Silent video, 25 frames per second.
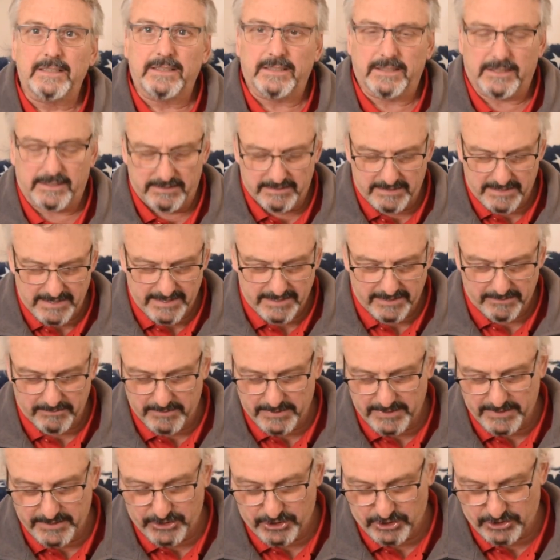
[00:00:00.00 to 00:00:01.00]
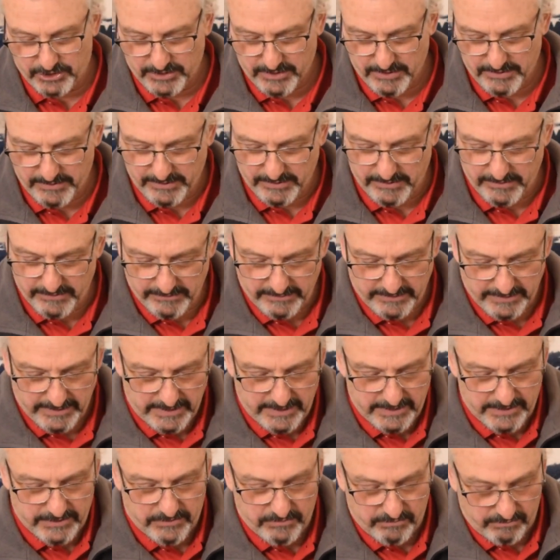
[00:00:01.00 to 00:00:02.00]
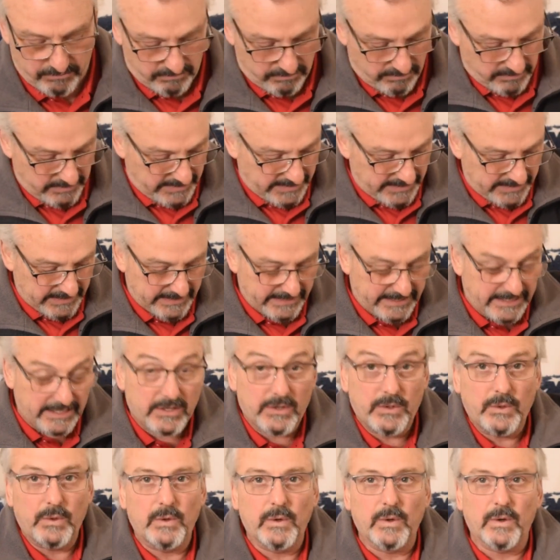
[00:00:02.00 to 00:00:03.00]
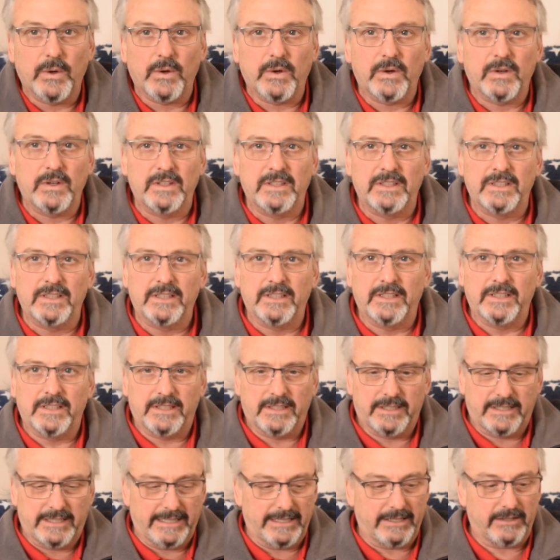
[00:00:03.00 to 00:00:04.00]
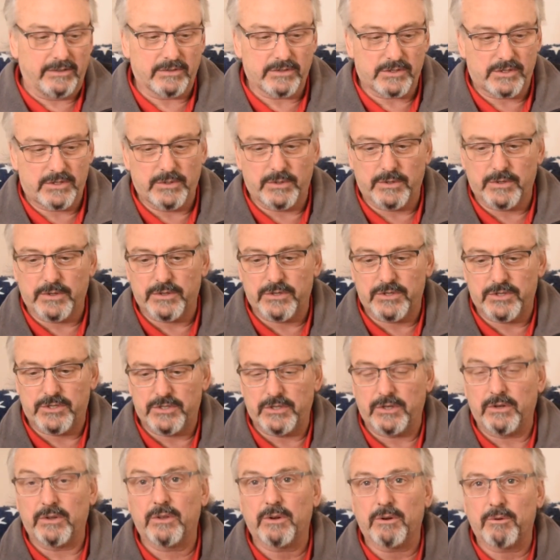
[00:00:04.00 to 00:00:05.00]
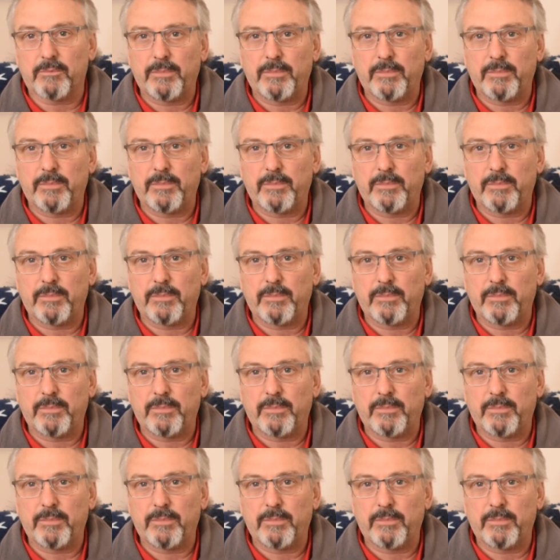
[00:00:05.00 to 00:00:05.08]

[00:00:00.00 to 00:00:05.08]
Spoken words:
Alright, I want to show you these really cool outdoor solar